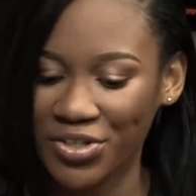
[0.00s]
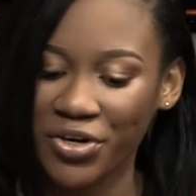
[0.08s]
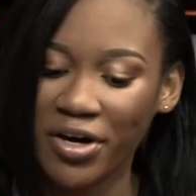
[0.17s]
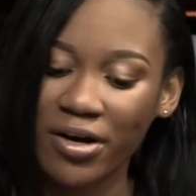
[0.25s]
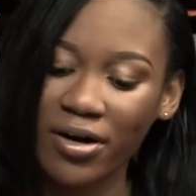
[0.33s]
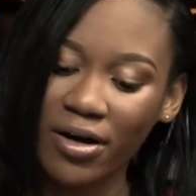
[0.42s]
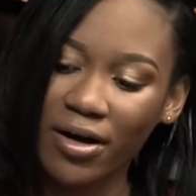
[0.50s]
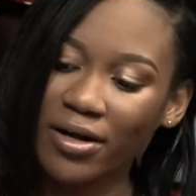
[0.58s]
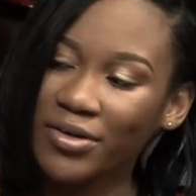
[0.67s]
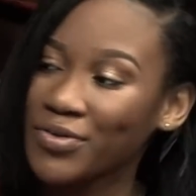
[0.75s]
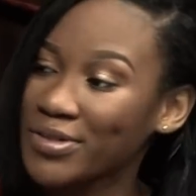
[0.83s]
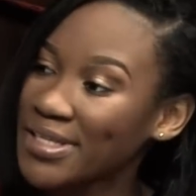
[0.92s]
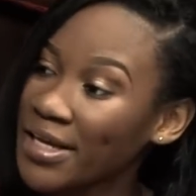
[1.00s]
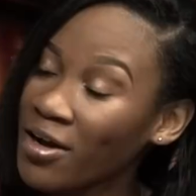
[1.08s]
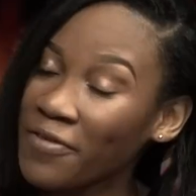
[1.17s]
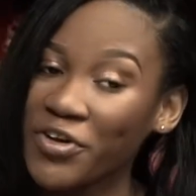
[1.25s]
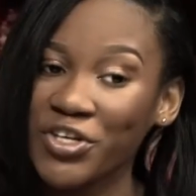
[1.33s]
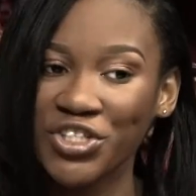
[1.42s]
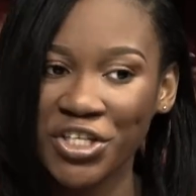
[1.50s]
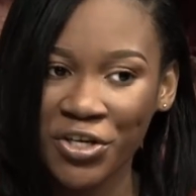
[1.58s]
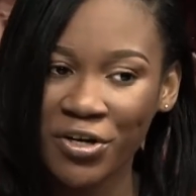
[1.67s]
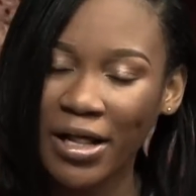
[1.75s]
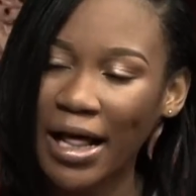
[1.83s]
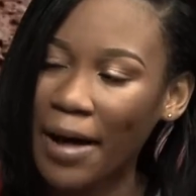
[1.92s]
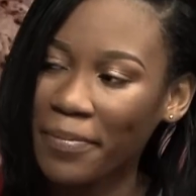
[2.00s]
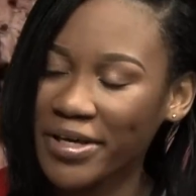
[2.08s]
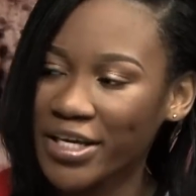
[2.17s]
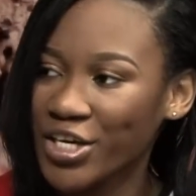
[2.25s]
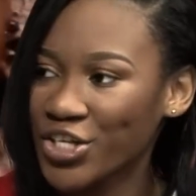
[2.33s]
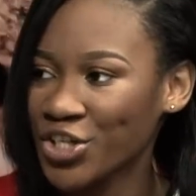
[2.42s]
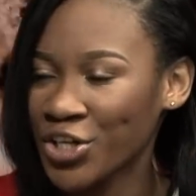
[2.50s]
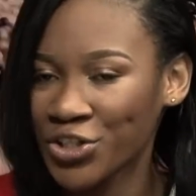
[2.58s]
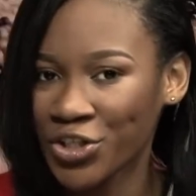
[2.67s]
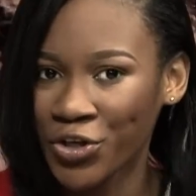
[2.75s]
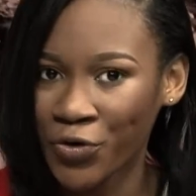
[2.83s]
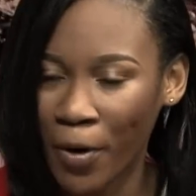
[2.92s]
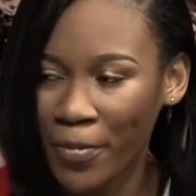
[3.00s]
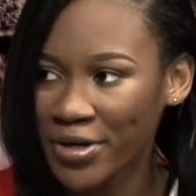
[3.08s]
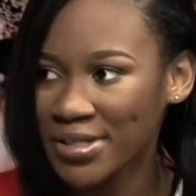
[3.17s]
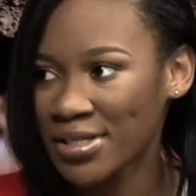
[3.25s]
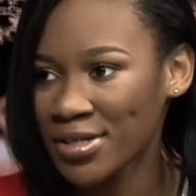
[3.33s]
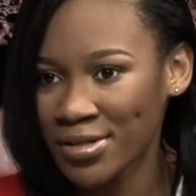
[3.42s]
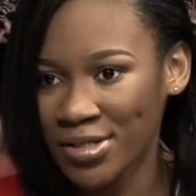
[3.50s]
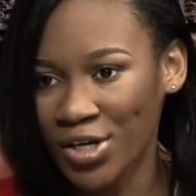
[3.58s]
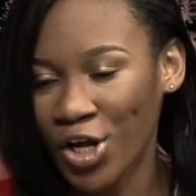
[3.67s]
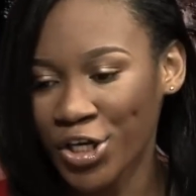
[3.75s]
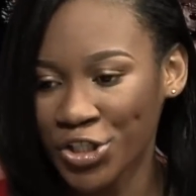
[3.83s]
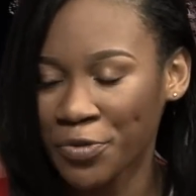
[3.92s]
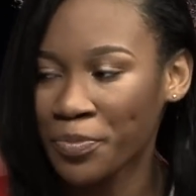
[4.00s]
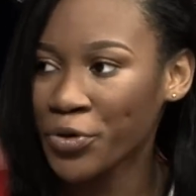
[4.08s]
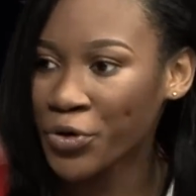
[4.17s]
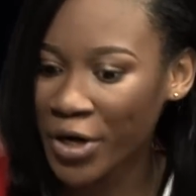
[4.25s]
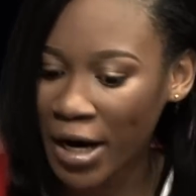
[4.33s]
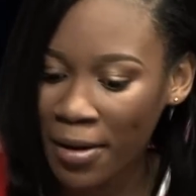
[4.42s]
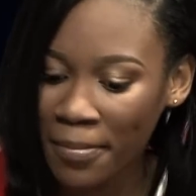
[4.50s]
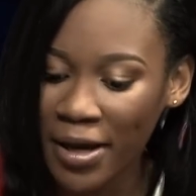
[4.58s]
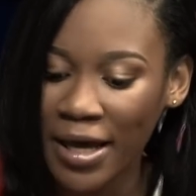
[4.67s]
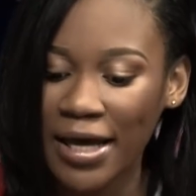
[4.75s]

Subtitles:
You send off your general application to the Robertson Scholarship Program,